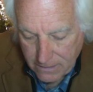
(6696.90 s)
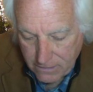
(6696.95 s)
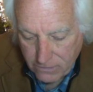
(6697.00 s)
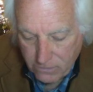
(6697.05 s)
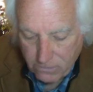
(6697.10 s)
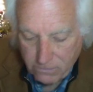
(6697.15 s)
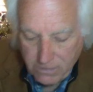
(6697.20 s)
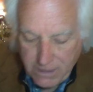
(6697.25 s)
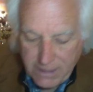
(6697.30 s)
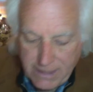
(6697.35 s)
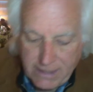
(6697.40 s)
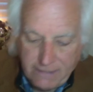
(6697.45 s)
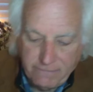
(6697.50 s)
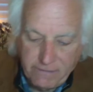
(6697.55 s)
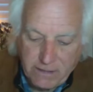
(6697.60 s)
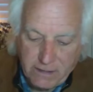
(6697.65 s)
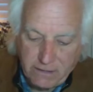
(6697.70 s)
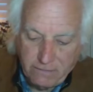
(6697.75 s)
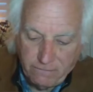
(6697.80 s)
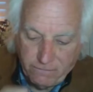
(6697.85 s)
we
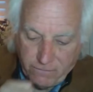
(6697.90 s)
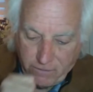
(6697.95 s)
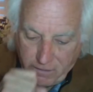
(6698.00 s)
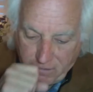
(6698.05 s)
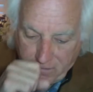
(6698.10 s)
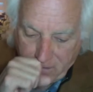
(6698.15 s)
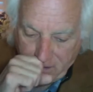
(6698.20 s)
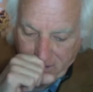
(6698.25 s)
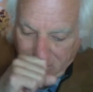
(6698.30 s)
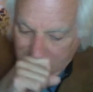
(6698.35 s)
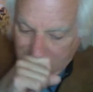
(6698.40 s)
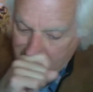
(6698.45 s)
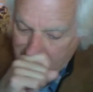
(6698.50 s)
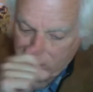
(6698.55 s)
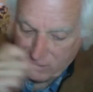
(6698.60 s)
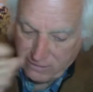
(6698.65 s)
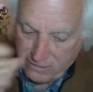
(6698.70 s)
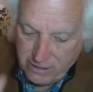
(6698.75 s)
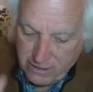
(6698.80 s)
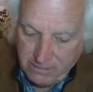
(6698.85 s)
haven't confirmed that use
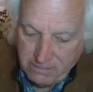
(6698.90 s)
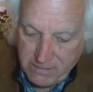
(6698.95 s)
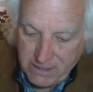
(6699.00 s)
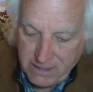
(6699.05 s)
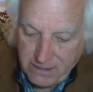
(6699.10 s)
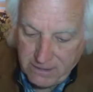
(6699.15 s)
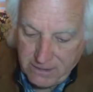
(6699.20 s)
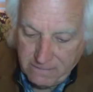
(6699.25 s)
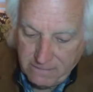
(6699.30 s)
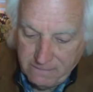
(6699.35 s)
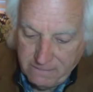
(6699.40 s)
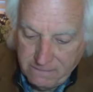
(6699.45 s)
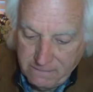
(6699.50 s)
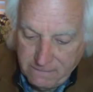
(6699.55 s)
your email.